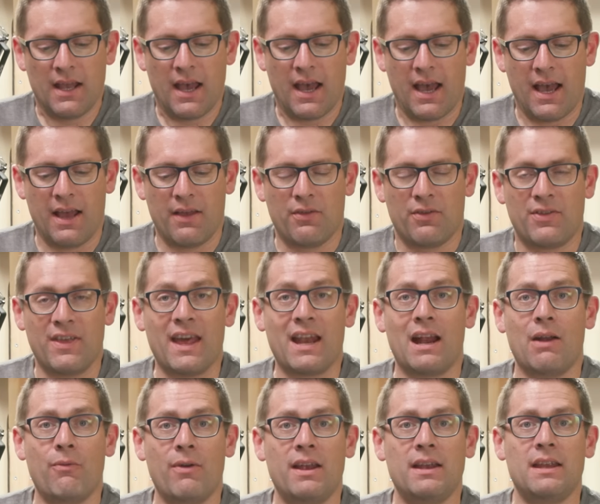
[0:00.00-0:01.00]
Uh, then
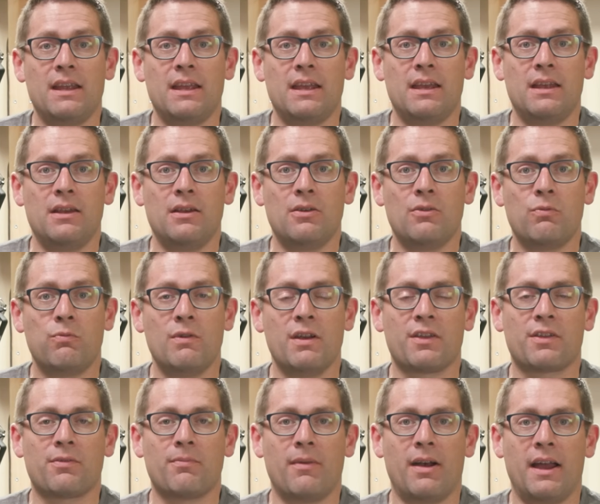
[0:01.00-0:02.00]
I went in
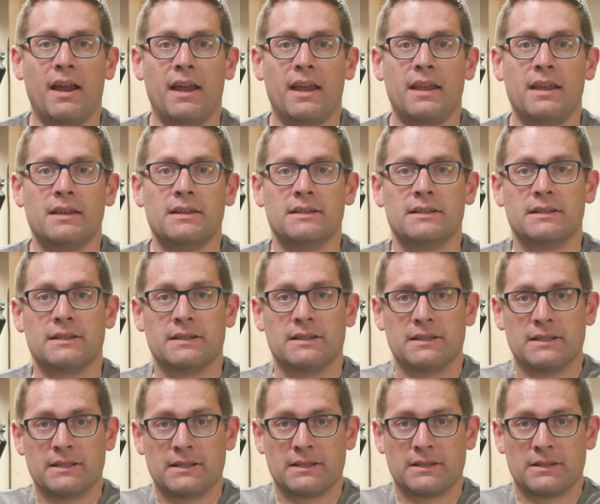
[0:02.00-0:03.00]
with my
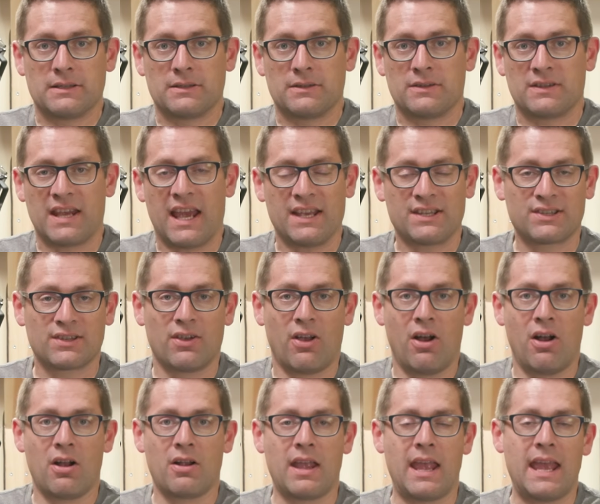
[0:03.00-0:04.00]

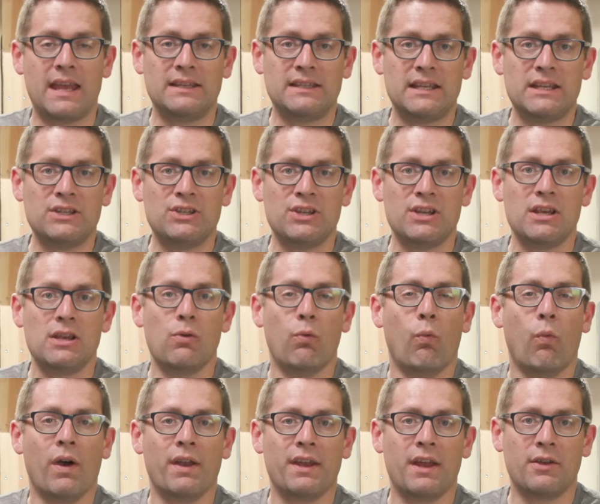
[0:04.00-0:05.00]
Teslong NTG
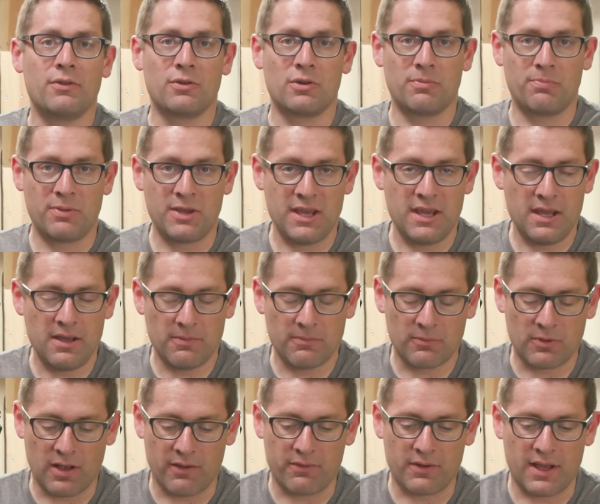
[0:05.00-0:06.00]
100P
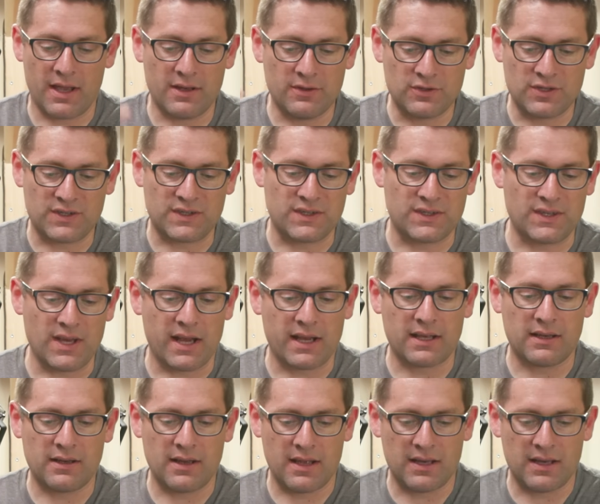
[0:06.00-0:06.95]
cover that in just a second,